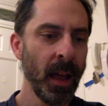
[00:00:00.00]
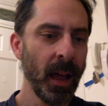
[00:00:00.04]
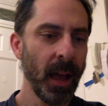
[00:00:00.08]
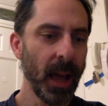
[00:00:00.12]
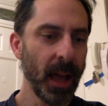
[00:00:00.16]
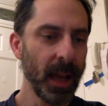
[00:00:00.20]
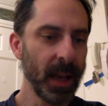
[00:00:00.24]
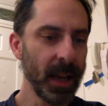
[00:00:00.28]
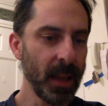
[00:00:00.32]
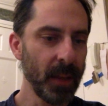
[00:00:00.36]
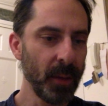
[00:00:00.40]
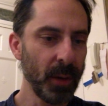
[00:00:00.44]

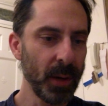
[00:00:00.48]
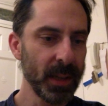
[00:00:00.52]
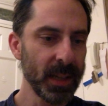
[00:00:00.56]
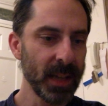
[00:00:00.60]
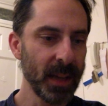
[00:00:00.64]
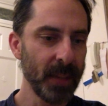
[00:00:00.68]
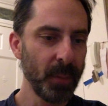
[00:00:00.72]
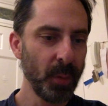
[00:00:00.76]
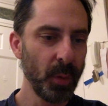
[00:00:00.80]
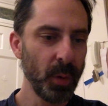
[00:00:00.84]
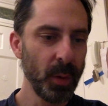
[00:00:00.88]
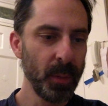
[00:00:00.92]
Another
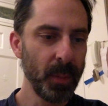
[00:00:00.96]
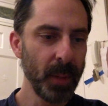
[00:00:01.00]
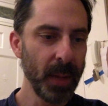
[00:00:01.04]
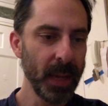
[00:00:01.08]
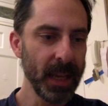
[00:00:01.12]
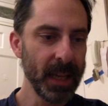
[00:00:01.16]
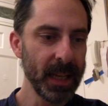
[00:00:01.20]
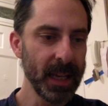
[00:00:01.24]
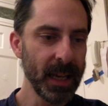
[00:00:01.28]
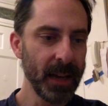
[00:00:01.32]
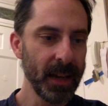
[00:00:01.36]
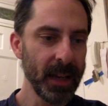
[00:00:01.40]
example would
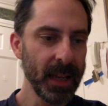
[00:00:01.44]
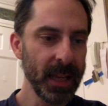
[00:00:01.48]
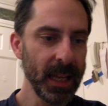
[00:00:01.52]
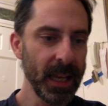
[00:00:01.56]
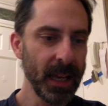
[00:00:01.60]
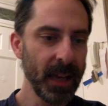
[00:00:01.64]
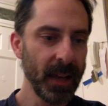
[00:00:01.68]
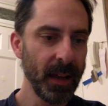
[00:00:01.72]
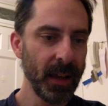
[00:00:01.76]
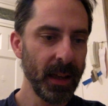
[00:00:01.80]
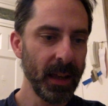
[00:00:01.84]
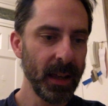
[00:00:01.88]
be down
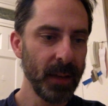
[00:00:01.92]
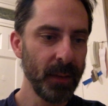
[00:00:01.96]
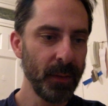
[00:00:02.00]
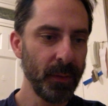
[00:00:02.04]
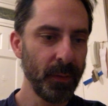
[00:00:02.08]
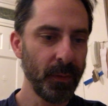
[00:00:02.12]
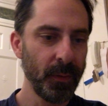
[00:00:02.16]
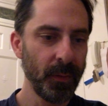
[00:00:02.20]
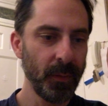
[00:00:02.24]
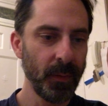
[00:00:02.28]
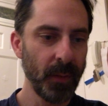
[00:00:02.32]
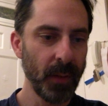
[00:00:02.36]
here,
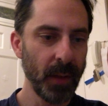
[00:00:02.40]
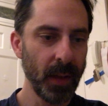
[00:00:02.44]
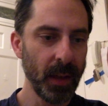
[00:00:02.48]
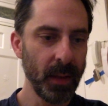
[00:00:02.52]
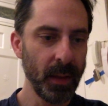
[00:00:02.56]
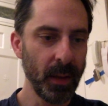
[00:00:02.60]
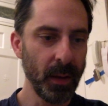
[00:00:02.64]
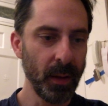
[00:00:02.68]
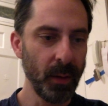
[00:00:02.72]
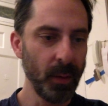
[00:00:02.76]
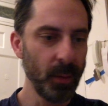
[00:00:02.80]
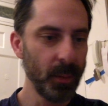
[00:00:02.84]
if
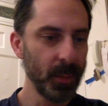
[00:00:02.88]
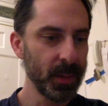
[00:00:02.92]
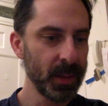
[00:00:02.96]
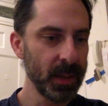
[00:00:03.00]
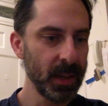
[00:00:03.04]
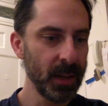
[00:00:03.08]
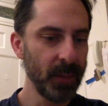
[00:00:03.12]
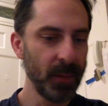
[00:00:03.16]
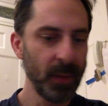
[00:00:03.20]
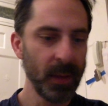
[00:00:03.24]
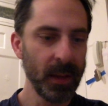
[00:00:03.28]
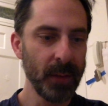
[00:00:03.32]

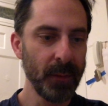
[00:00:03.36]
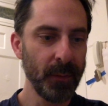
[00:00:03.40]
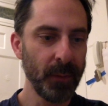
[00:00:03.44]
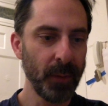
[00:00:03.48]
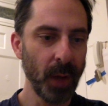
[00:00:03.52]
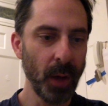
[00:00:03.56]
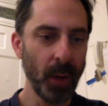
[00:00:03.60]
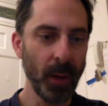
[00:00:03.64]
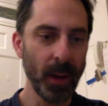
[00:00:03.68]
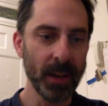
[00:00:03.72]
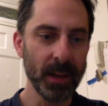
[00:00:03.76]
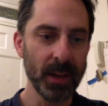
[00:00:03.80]
the
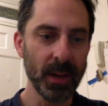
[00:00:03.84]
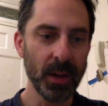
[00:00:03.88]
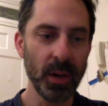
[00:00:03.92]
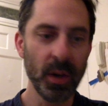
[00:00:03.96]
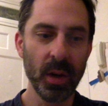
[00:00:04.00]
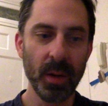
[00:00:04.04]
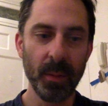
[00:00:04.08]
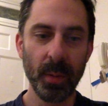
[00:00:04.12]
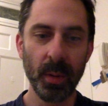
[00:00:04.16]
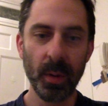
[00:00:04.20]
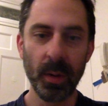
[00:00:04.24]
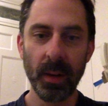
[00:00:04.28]
flow
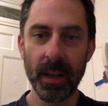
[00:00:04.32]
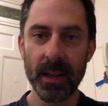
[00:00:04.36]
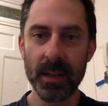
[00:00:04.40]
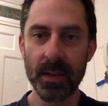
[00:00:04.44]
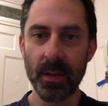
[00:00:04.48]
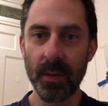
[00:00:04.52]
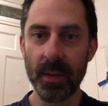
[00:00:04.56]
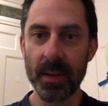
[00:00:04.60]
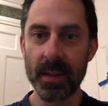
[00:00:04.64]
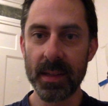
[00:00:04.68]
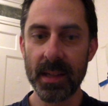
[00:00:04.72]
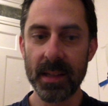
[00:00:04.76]
executable is
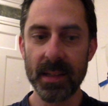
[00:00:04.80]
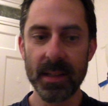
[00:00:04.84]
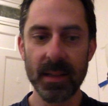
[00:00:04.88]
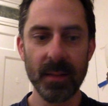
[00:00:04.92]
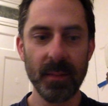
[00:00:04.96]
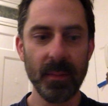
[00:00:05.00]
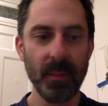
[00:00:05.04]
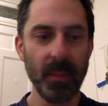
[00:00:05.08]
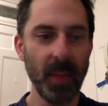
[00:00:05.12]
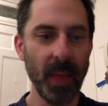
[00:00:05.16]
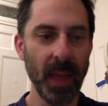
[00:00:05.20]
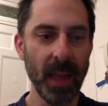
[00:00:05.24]
on the
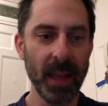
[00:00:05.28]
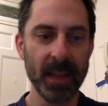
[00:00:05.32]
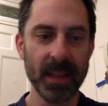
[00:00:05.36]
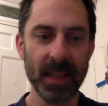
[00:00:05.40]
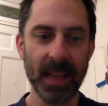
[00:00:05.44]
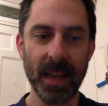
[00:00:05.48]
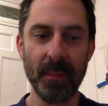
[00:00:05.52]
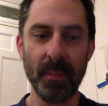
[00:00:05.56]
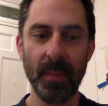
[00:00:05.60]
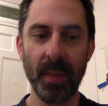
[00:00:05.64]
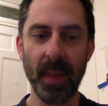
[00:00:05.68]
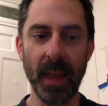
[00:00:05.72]
system, then
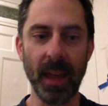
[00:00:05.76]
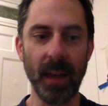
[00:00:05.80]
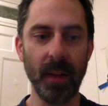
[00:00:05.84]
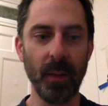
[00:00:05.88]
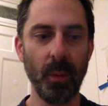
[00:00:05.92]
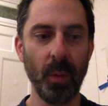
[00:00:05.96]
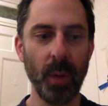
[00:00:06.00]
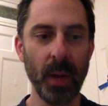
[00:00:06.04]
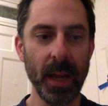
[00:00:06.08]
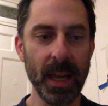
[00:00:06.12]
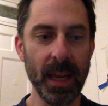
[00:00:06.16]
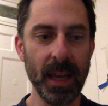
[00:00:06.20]
same thing.
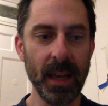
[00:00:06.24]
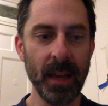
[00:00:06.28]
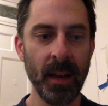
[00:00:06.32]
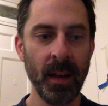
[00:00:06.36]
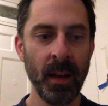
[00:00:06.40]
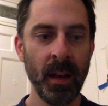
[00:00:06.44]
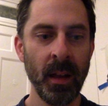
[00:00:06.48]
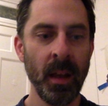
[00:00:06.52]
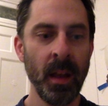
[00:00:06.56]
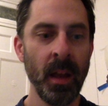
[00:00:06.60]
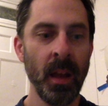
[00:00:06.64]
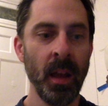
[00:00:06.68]
We
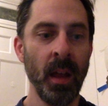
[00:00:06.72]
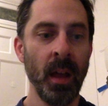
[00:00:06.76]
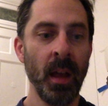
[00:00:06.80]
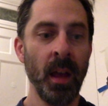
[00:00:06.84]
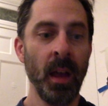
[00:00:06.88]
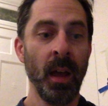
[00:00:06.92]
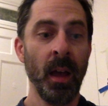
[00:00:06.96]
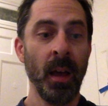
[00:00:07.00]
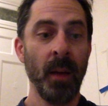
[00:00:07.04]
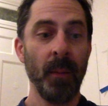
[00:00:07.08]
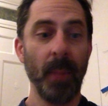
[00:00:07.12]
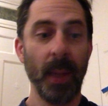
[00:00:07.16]

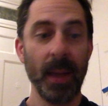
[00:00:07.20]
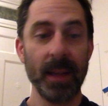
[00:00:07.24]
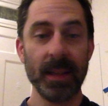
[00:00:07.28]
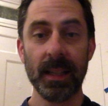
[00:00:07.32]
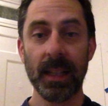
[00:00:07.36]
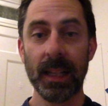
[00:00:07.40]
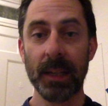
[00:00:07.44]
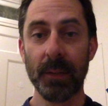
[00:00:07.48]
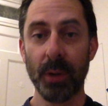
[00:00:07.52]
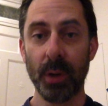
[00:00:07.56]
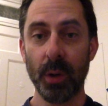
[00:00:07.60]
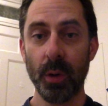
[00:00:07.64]

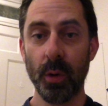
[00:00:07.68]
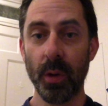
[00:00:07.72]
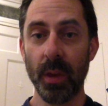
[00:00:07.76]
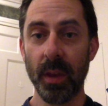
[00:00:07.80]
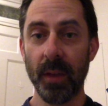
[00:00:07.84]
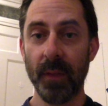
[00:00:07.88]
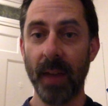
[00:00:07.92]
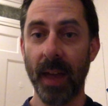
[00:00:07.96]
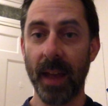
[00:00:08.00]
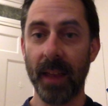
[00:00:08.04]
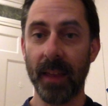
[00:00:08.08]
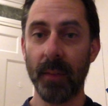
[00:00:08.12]
basically record
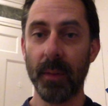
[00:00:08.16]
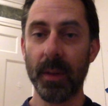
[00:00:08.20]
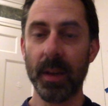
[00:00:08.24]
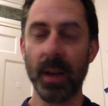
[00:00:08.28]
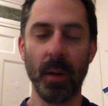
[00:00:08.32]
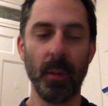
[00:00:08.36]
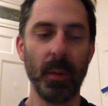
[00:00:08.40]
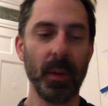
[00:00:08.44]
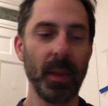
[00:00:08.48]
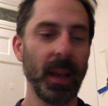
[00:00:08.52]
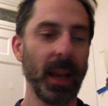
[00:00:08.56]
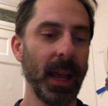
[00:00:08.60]
the fact that we
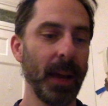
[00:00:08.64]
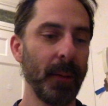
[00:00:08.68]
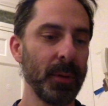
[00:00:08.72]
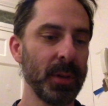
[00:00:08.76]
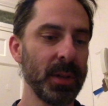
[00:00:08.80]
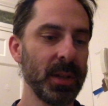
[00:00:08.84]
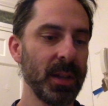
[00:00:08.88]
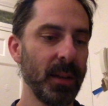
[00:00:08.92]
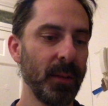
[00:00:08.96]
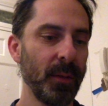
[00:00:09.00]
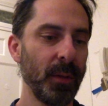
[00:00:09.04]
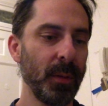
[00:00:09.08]
know where the
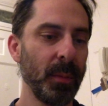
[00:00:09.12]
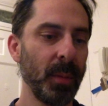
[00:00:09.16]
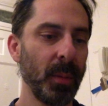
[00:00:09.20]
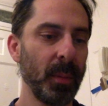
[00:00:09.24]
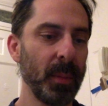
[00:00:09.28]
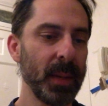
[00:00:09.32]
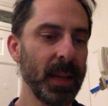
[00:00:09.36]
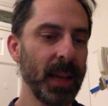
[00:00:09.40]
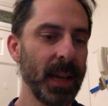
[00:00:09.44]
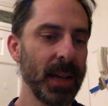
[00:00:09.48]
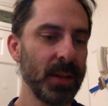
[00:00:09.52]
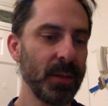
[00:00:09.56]
language server
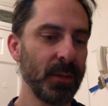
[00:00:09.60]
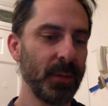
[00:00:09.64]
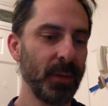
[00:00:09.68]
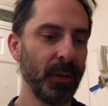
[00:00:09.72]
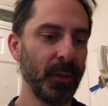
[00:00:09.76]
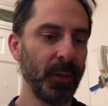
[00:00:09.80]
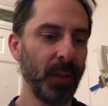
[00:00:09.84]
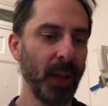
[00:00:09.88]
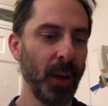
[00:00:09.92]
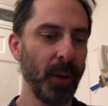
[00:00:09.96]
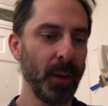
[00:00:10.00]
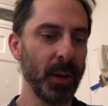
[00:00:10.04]
implementation for
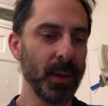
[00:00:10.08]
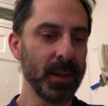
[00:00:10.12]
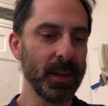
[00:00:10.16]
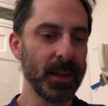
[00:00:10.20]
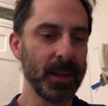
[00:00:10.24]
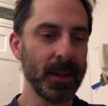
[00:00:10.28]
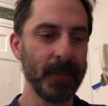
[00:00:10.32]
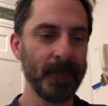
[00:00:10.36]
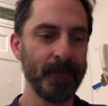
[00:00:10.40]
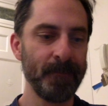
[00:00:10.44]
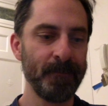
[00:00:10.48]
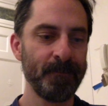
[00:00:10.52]
flow
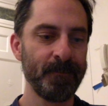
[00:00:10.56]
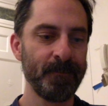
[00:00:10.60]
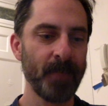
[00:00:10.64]
is.